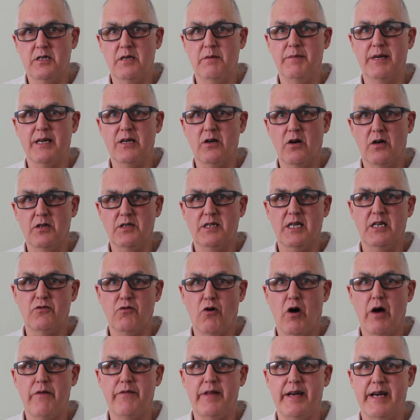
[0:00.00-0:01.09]
and because they
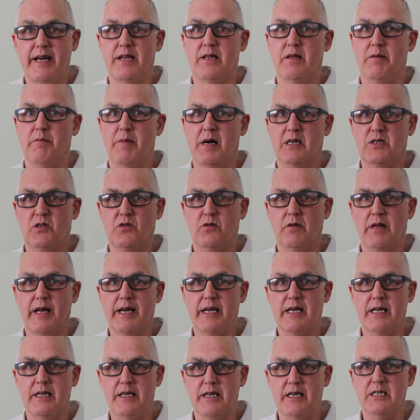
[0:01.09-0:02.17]
drive the head and the muscle, they
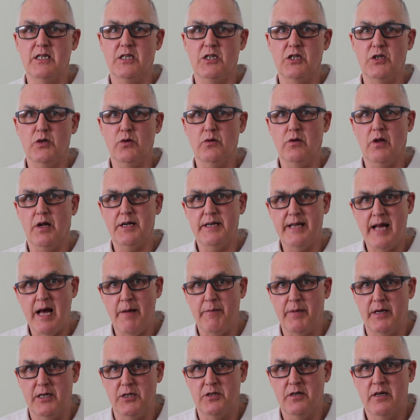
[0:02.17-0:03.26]
can easily do a lot of
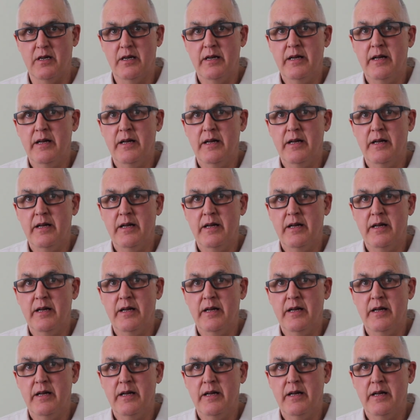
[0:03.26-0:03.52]
damage.